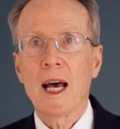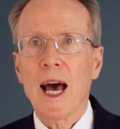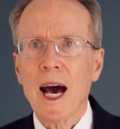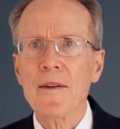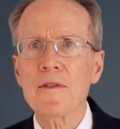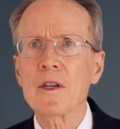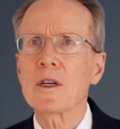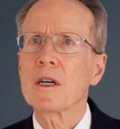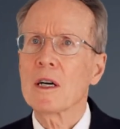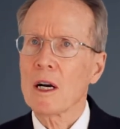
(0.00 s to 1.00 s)

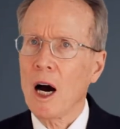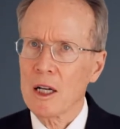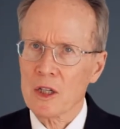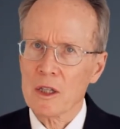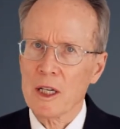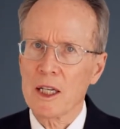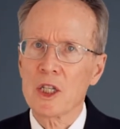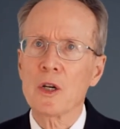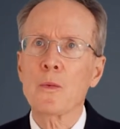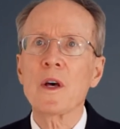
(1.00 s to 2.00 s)
after
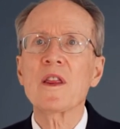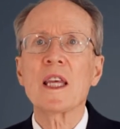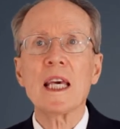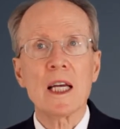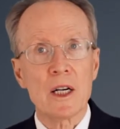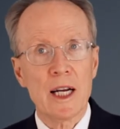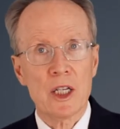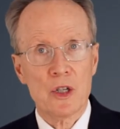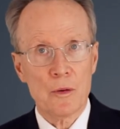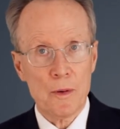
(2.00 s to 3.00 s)
consultation with the
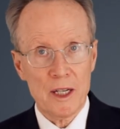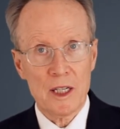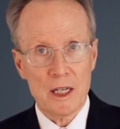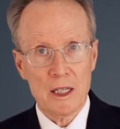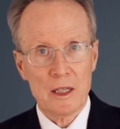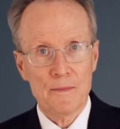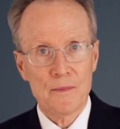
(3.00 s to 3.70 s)
international president.